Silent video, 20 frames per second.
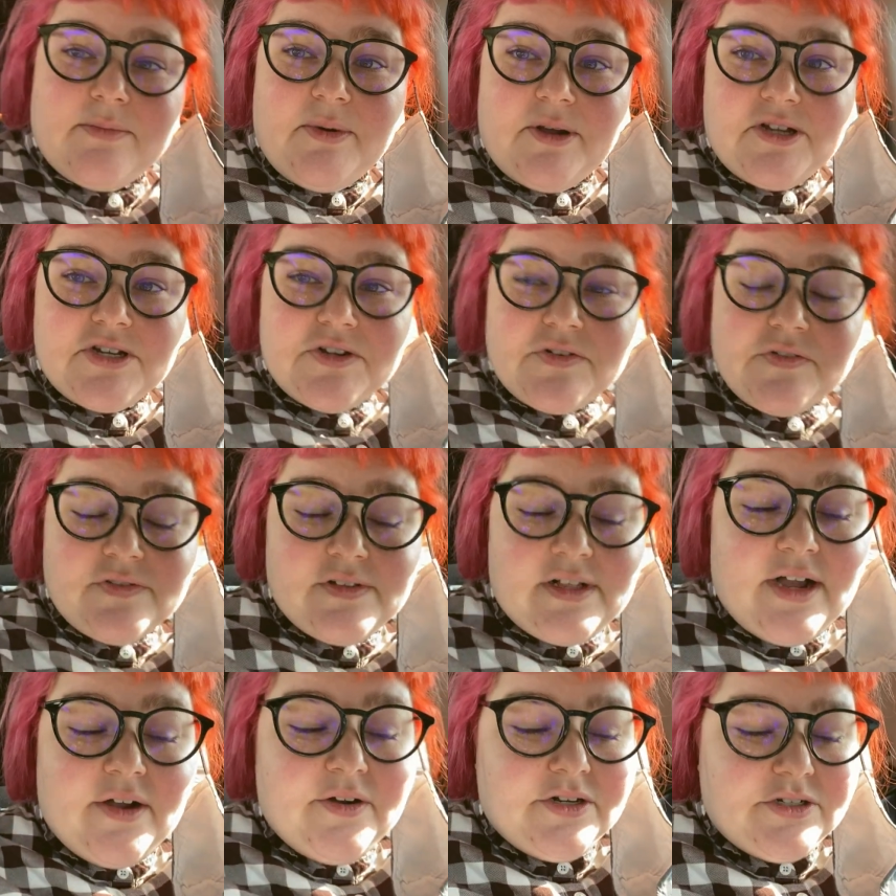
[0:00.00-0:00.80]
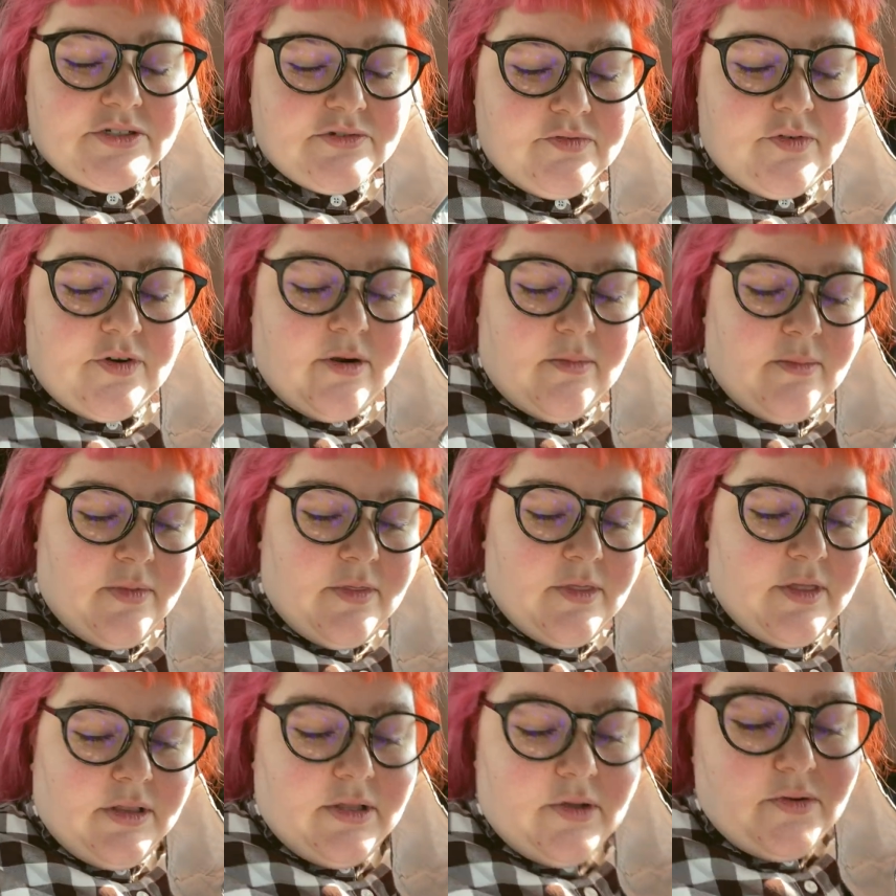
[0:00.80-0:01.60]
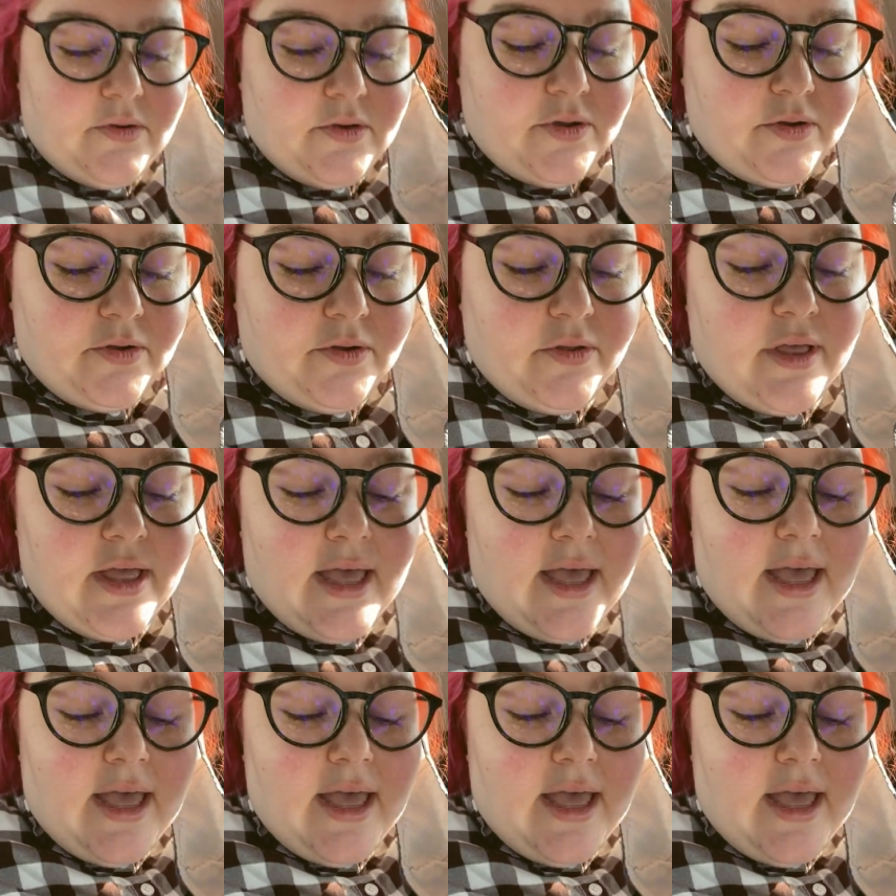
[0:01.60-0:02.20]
bunch of flowers from the local